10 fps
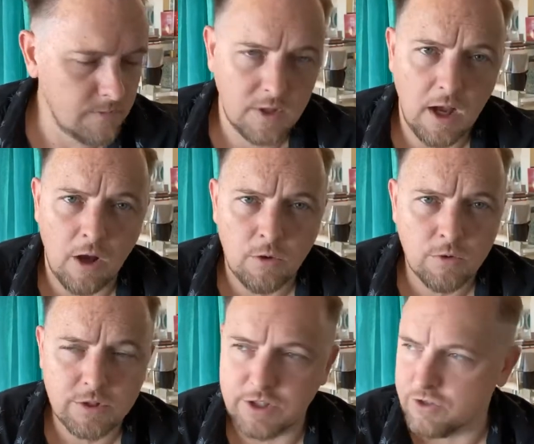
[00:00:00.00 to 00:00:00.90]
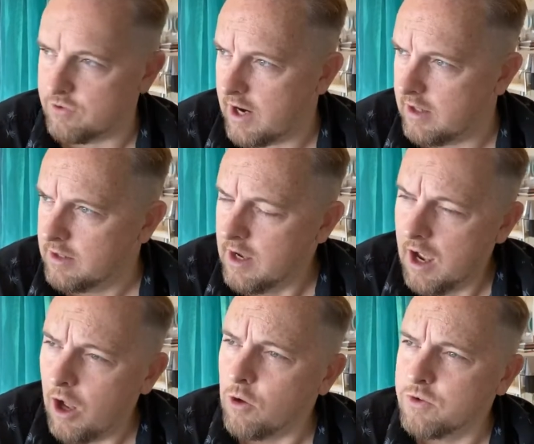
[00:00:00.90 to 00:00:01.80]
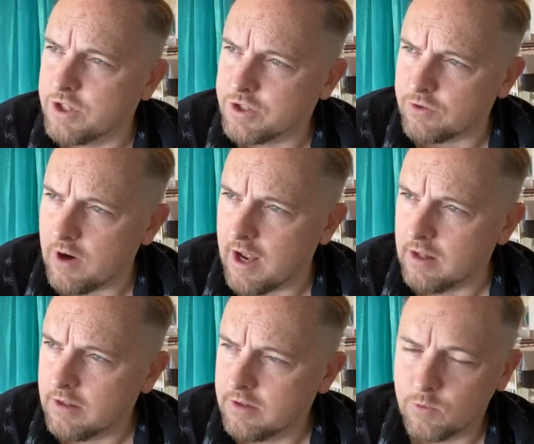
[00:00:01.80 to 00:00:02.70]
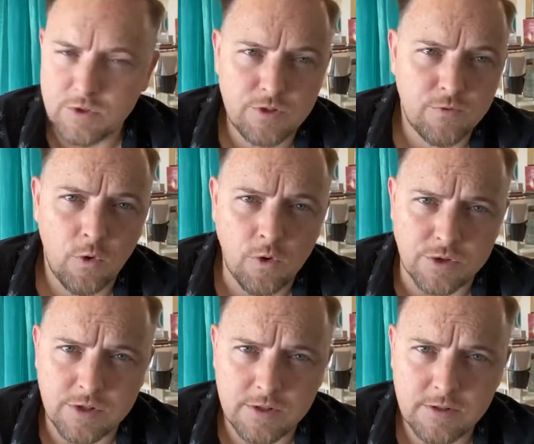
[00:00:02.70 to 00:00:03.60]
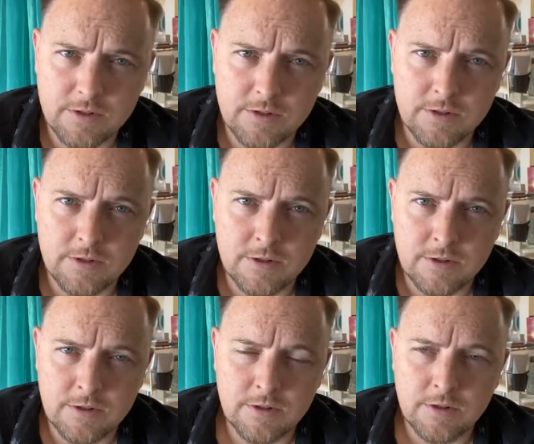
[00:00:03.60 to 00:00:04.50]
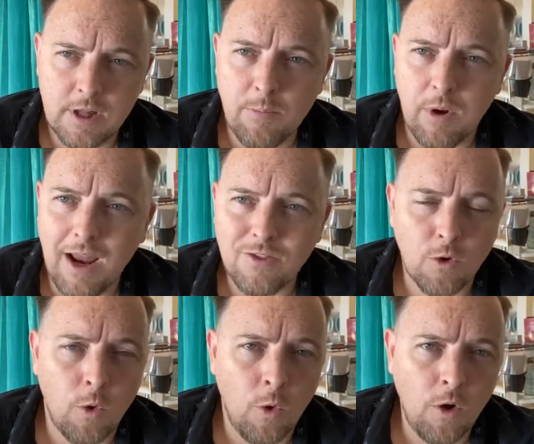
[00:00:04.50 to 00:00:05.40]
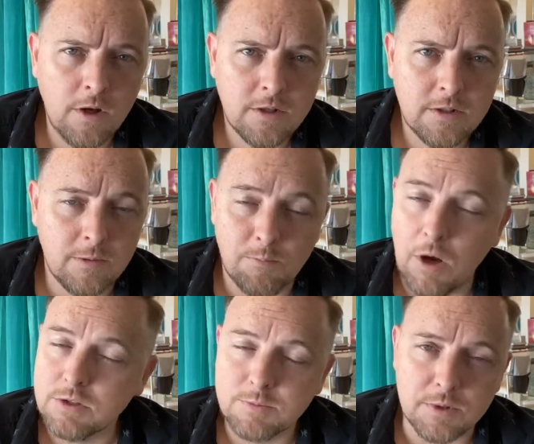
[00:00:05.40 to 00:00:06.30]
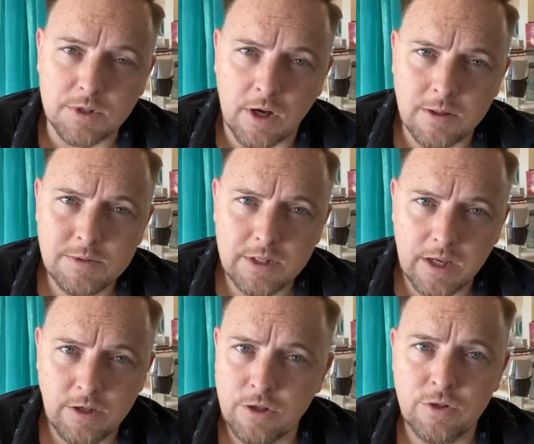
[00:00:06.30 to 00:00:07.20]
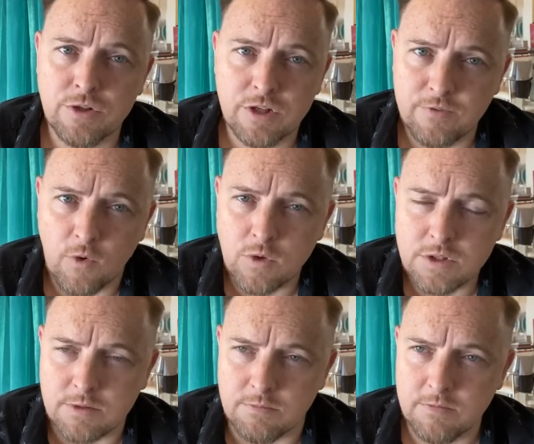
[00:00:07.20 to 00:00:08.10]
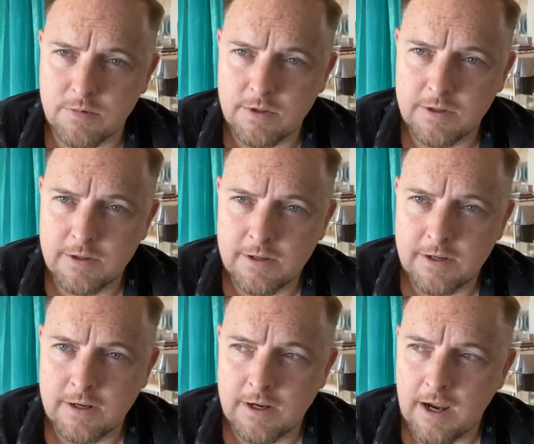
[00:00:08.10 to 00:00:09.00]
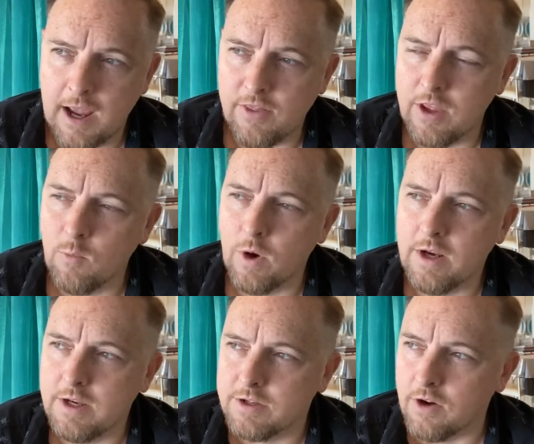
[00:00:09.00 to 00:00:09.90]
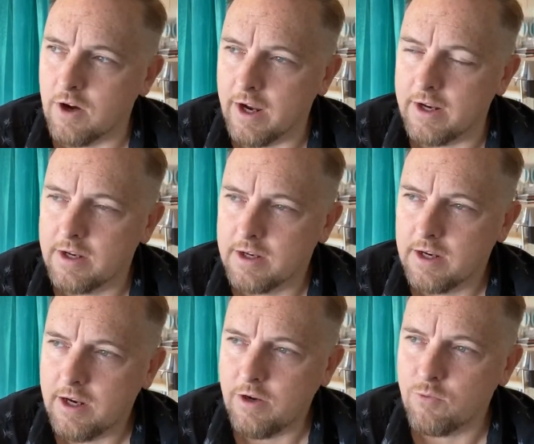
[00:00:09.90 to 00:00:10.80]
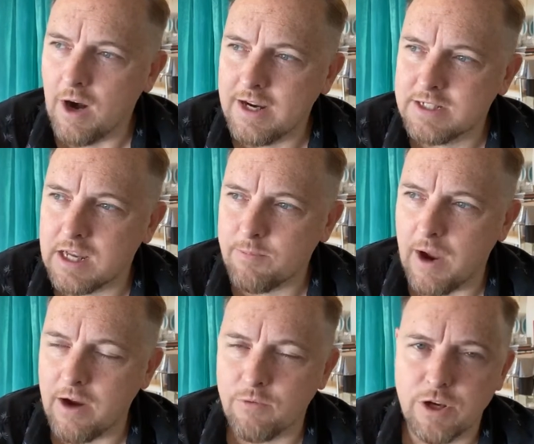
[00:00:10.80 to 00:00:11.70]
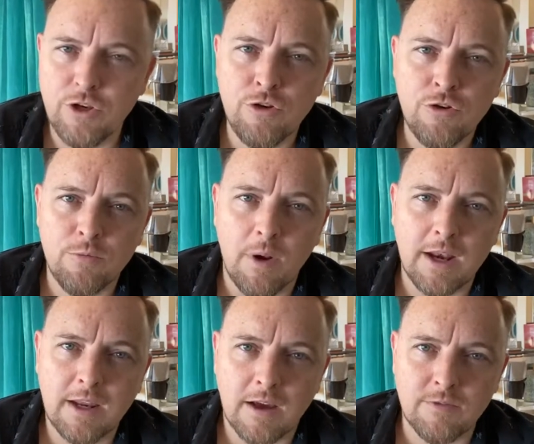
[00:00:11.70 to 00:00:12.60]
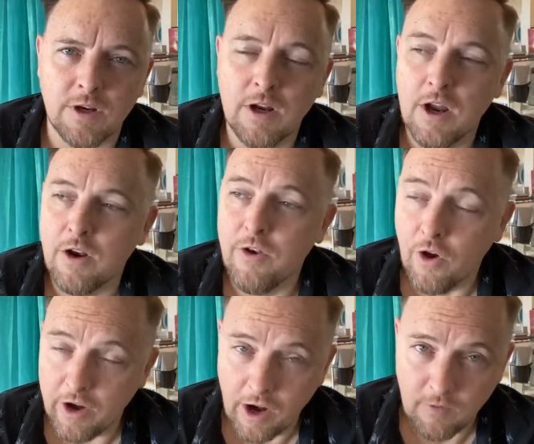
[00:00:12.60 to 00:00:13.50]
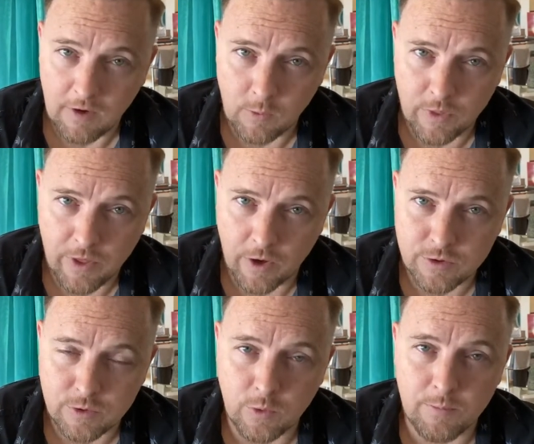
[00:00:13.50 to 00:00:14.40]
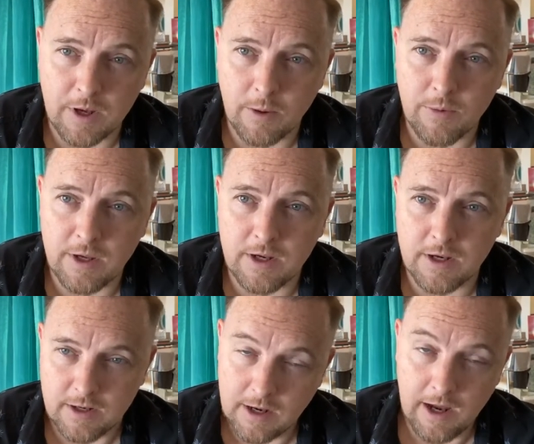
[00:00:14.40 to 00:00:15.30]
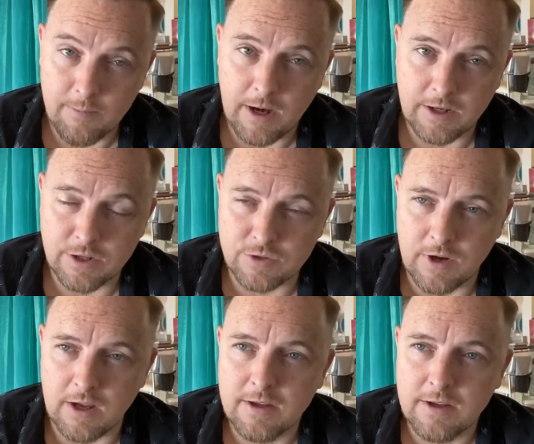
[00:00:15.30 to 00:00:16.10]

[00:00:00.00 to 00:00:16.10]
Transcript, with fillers: Old Yisrael. Old Yisrael was divorced. They played the whore multiple times, and Yehusha divorced them. And then when he died, he raised up a renewed blood covenant, not only with those who would be obedient among Israel,